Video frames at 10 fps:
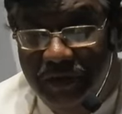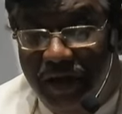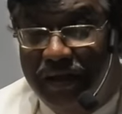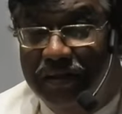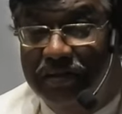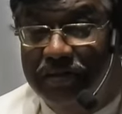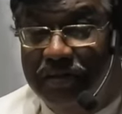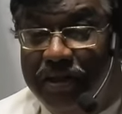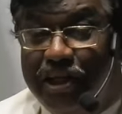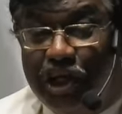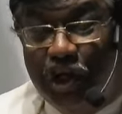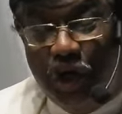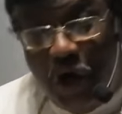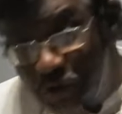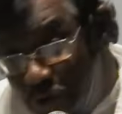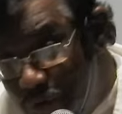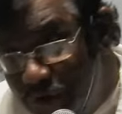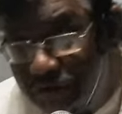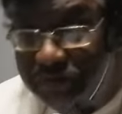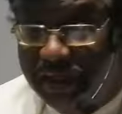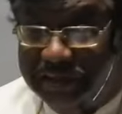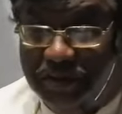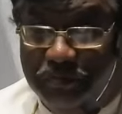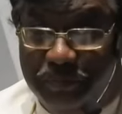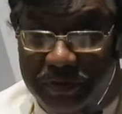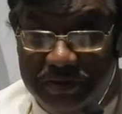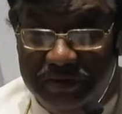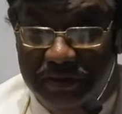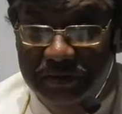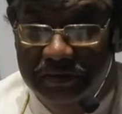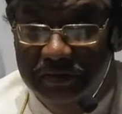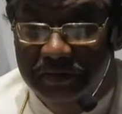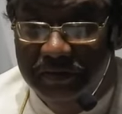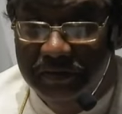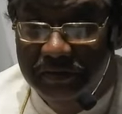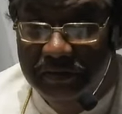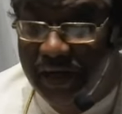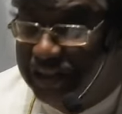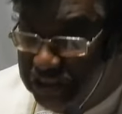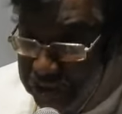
And he caught out the other person and